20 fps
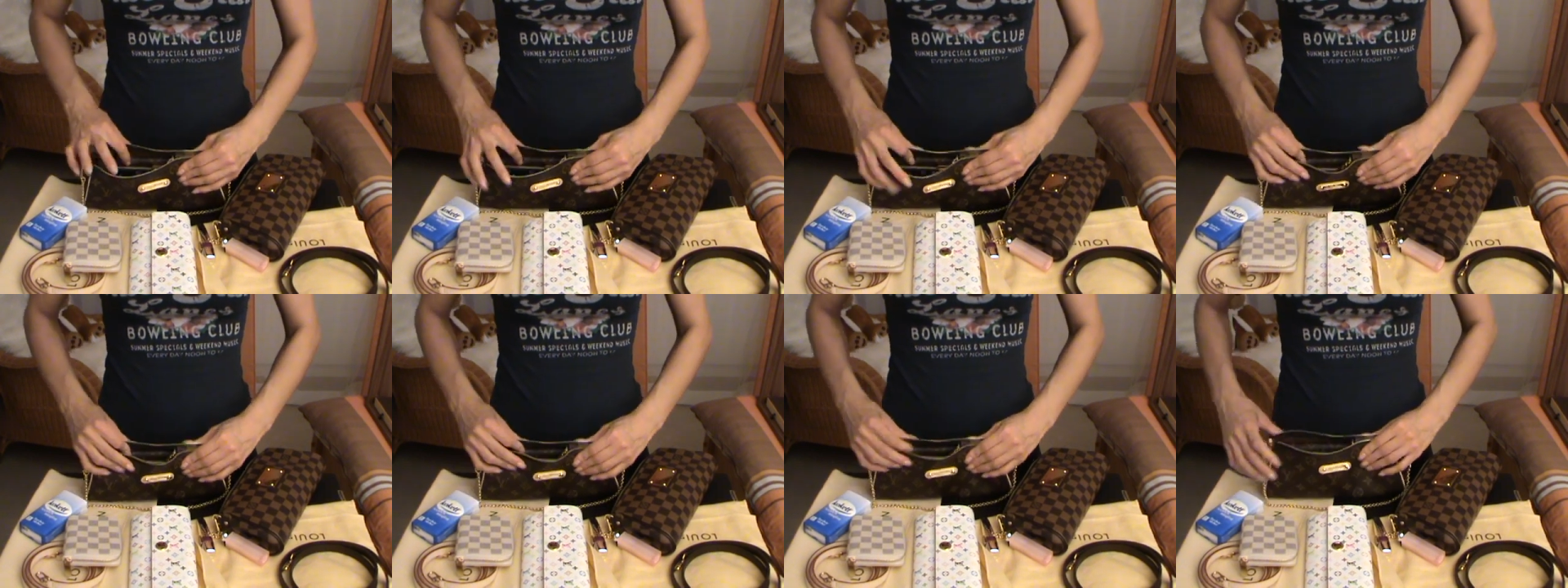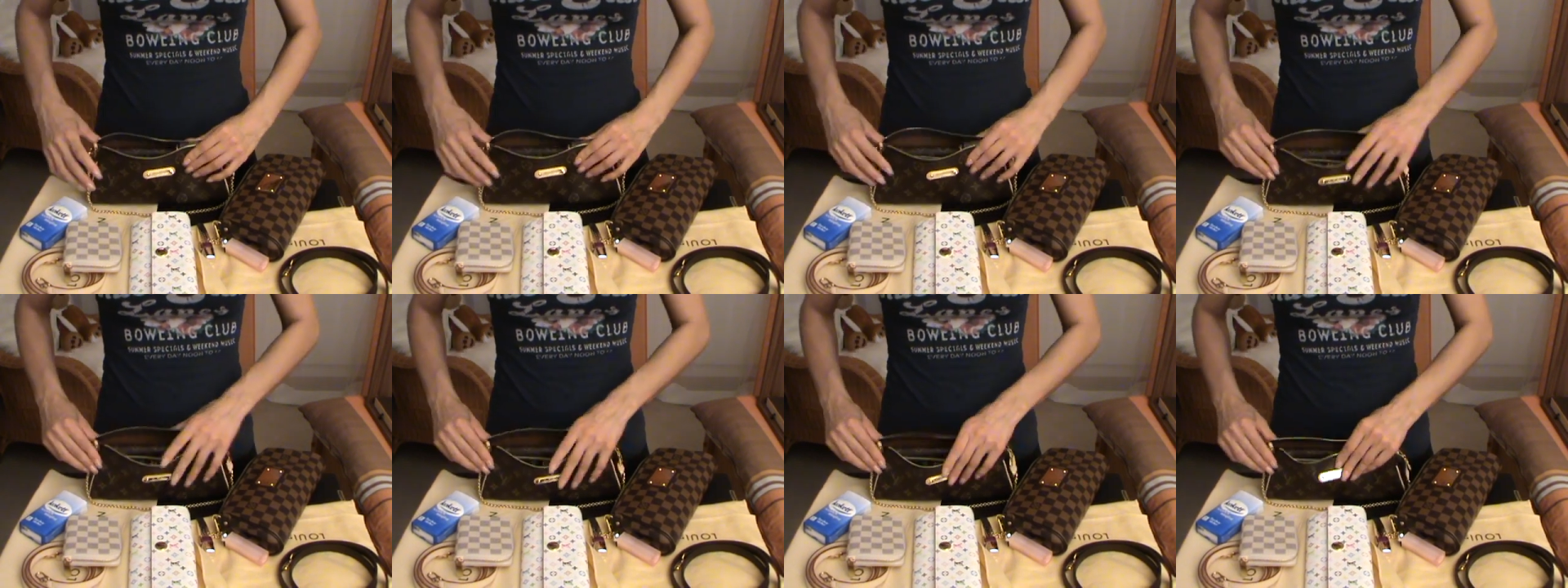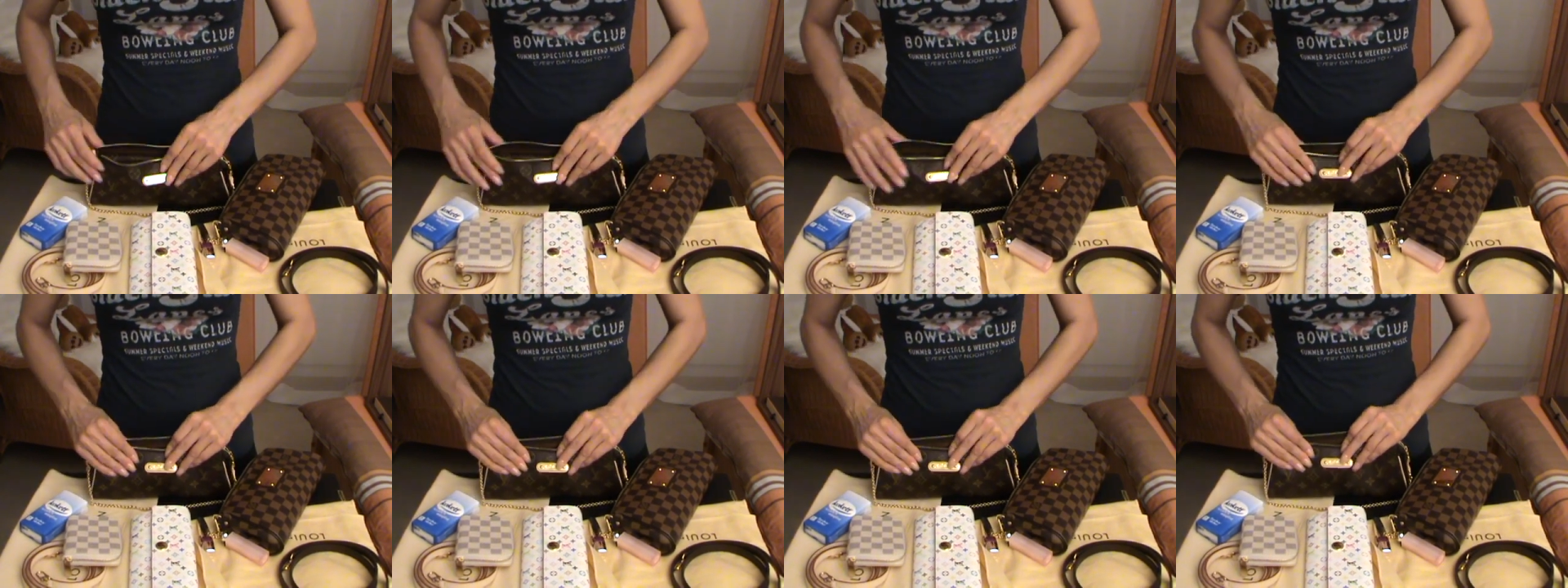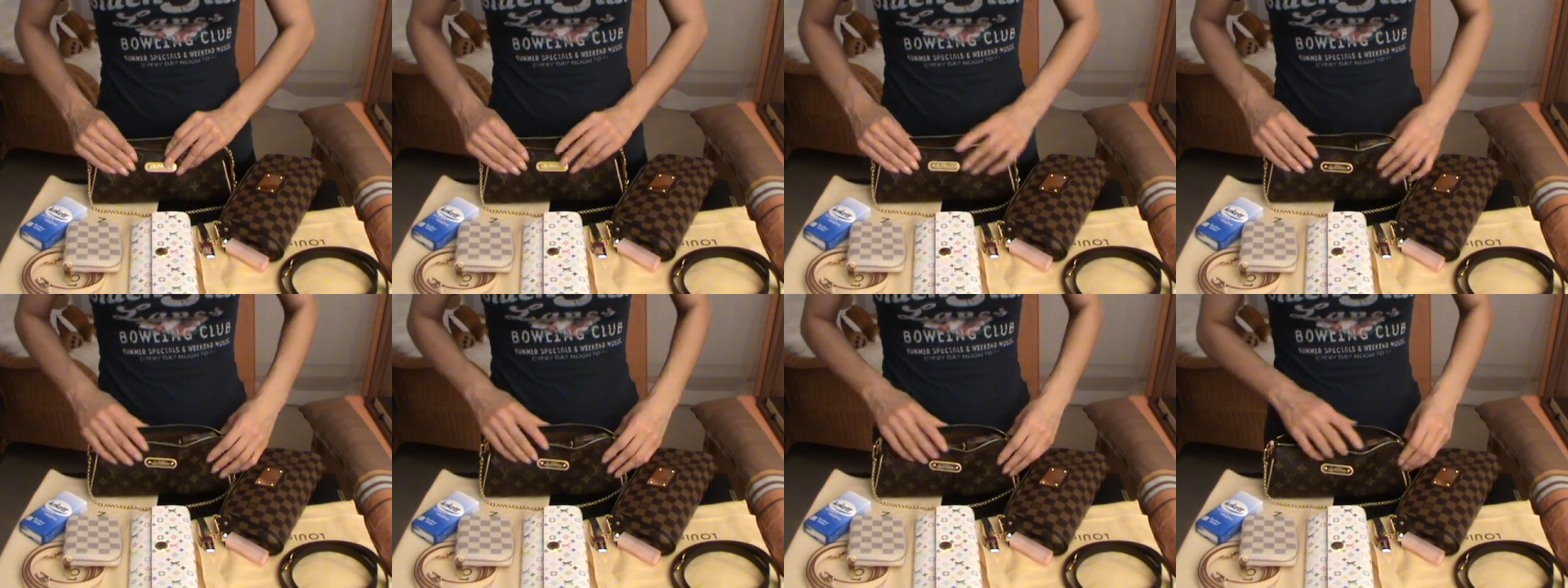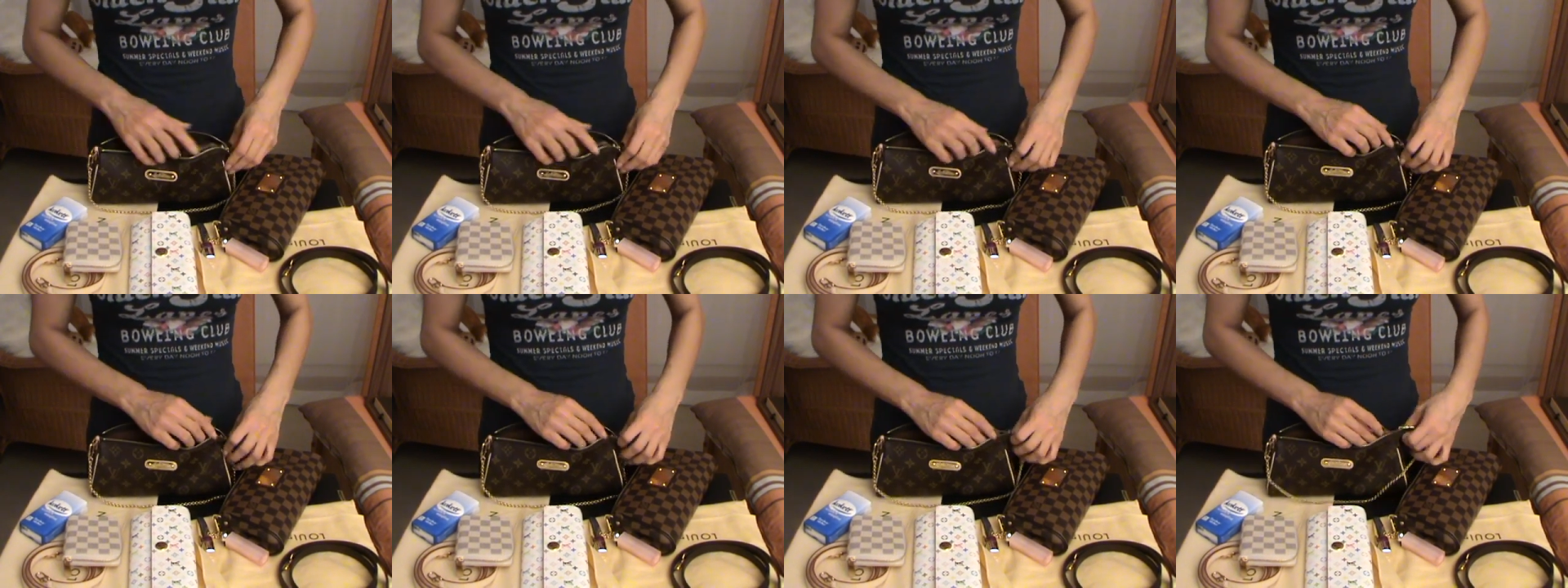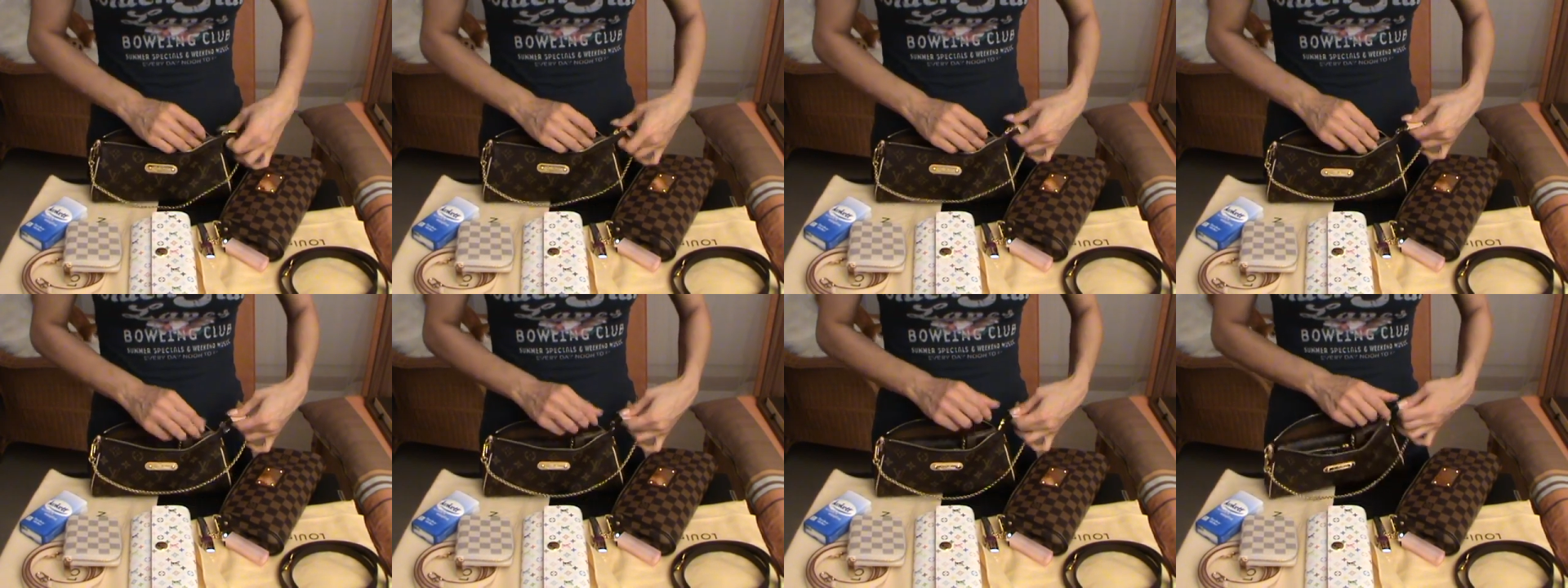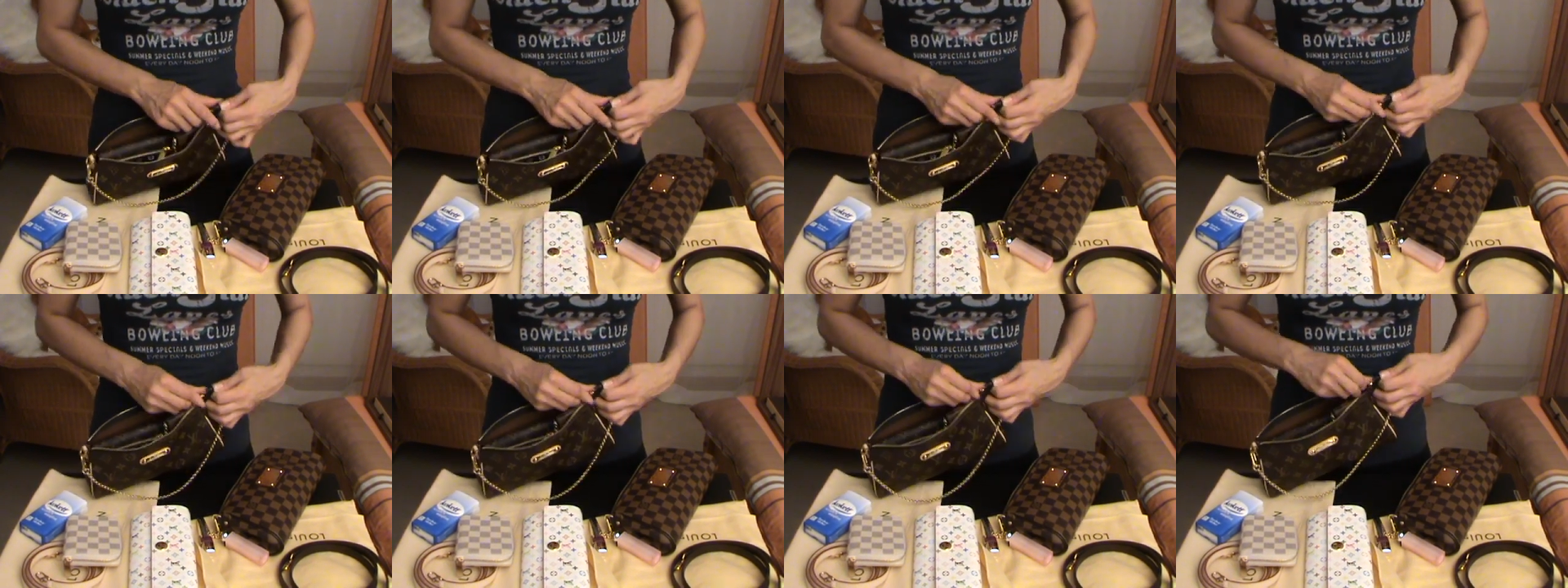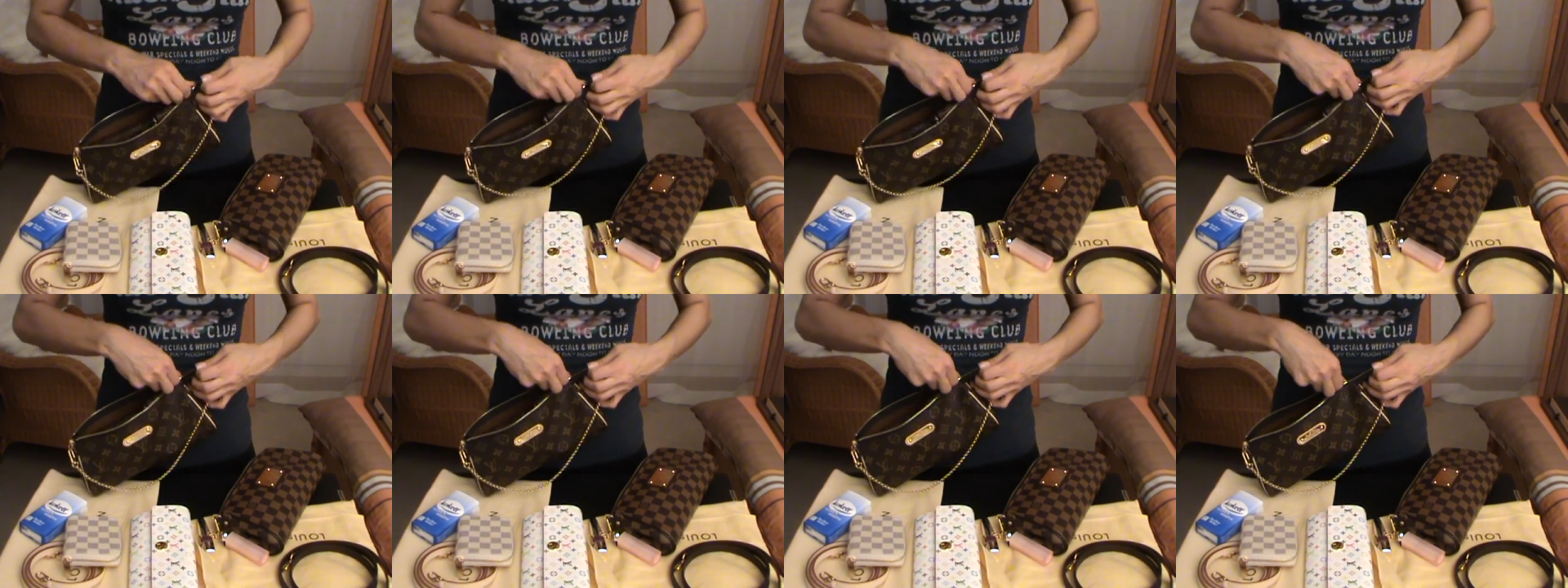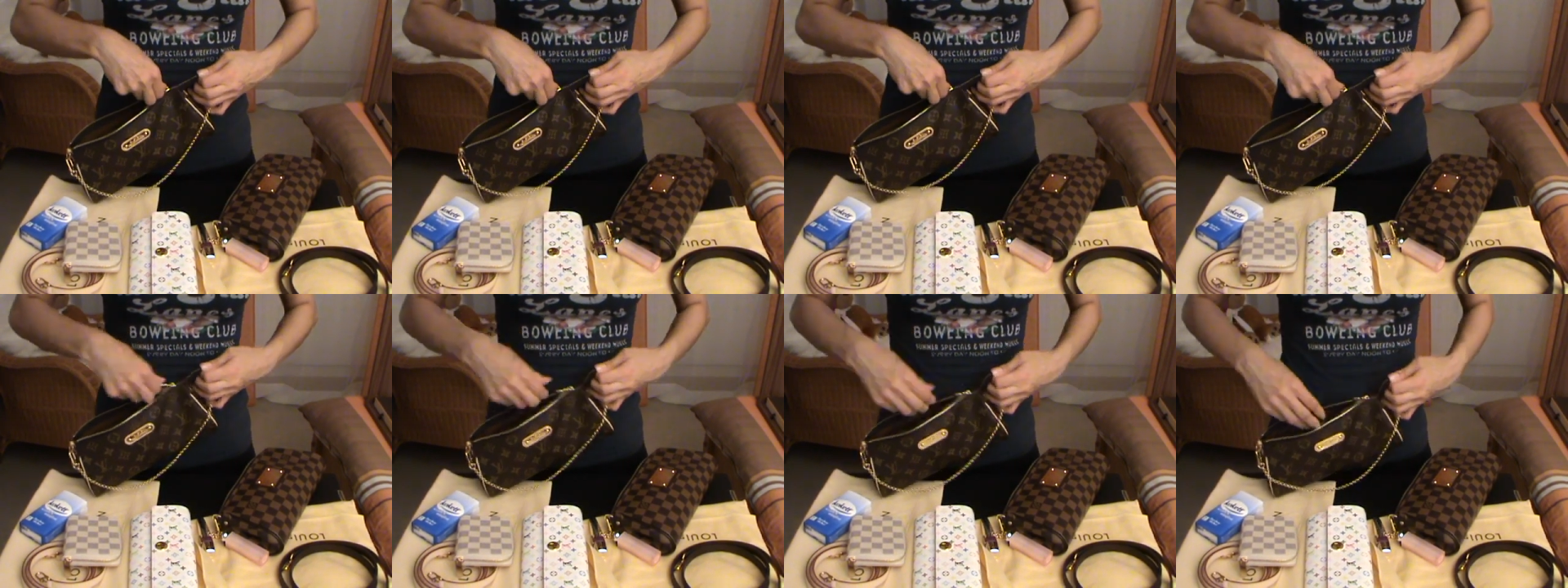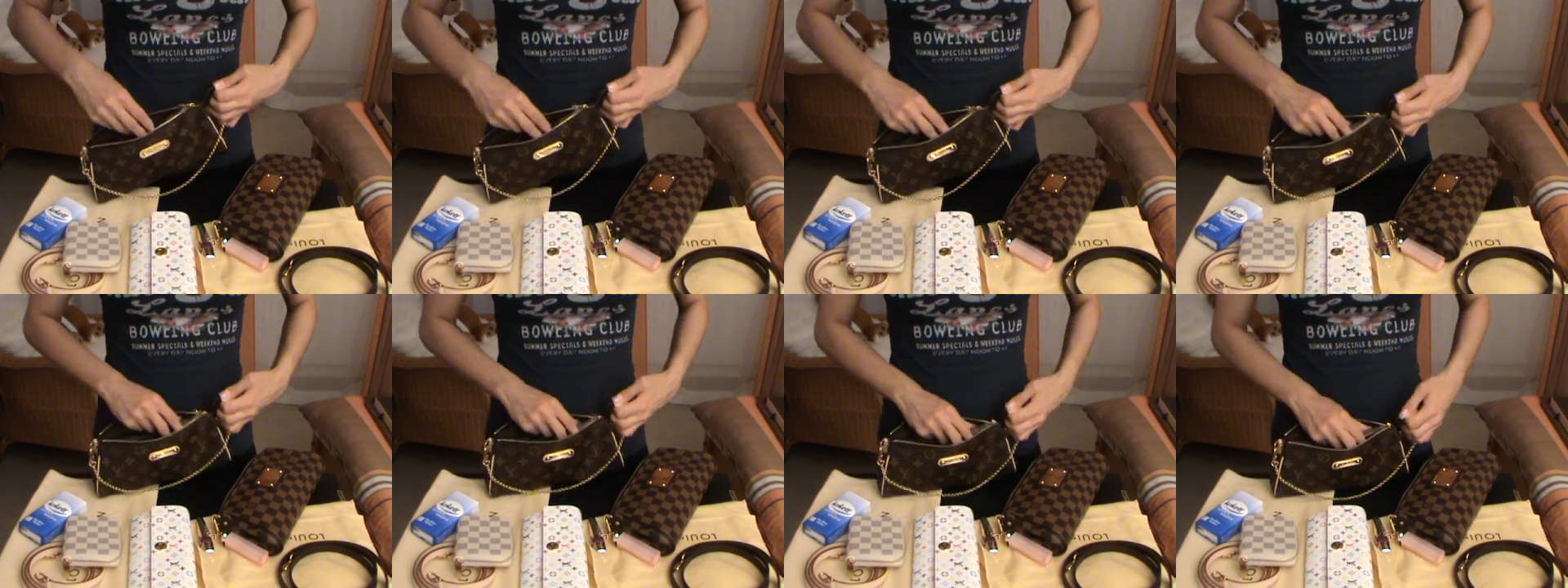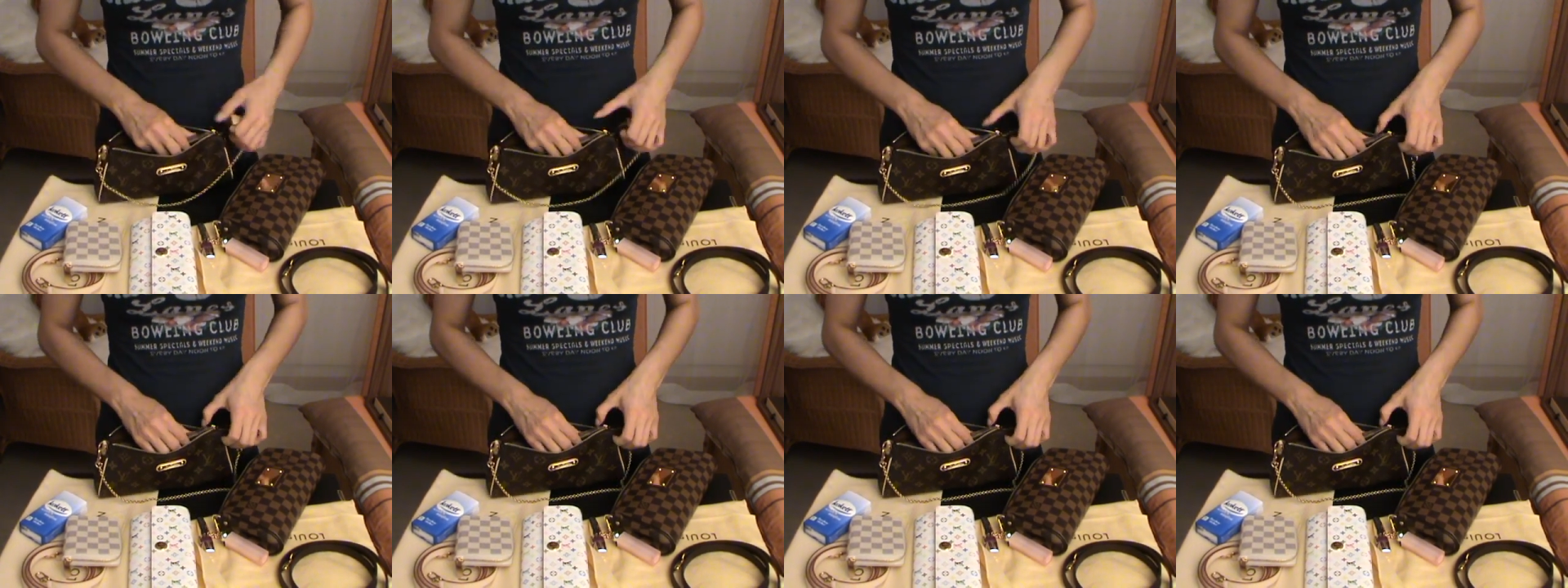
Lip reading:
Nobody's mouth can be seen.